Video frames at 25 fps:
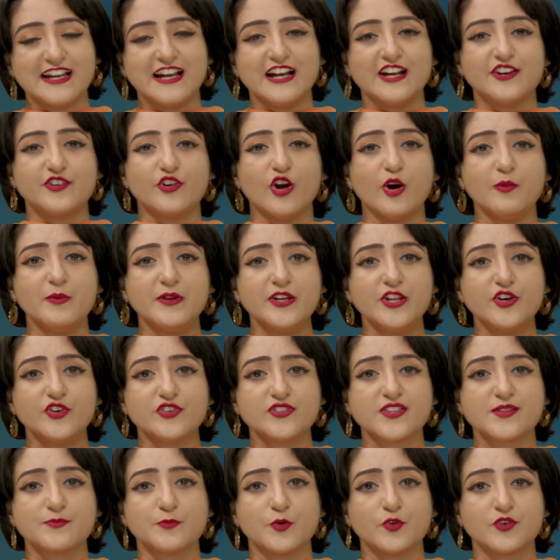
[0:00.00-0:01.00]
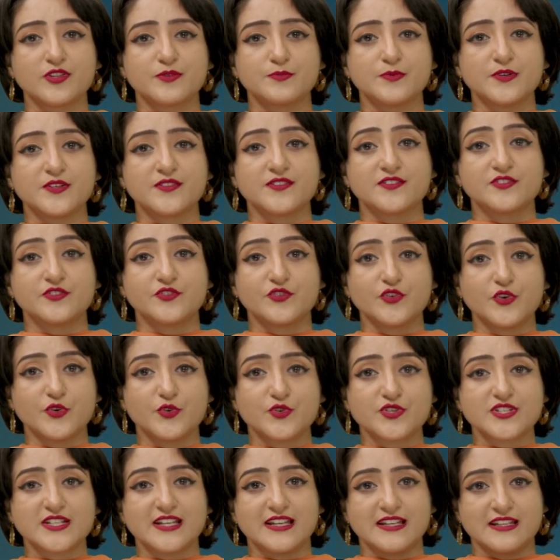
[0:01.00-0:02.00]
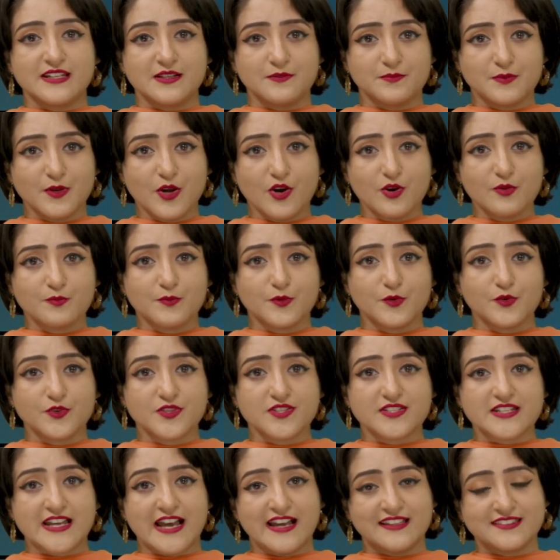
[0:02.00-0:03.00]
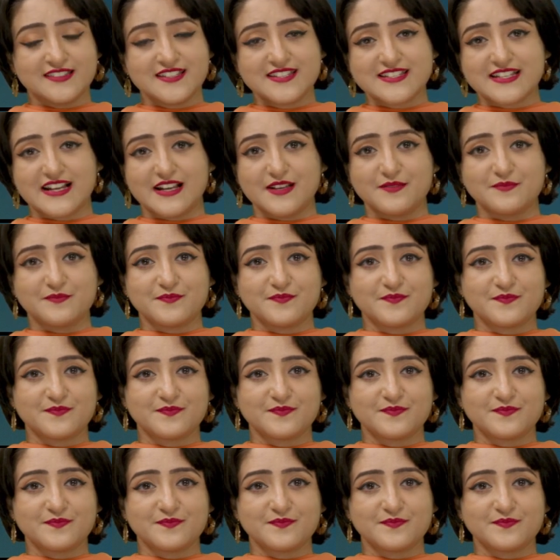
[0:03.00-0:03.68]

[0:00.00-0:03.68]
a Robinhood spokesperson wrote in a blog post at the time.